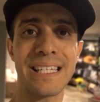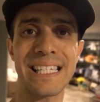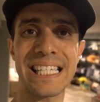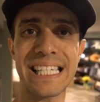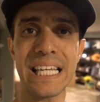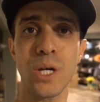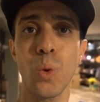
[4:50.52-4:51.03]

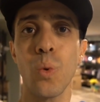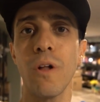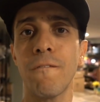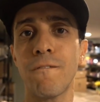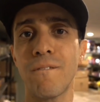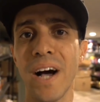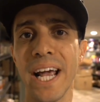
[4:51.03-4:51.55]
steel
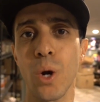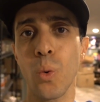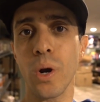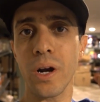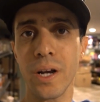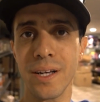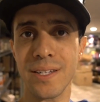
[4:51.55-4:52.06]
wool
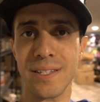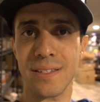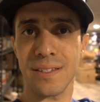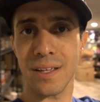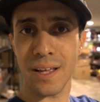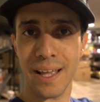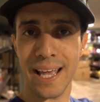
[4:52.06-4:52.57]
fireworks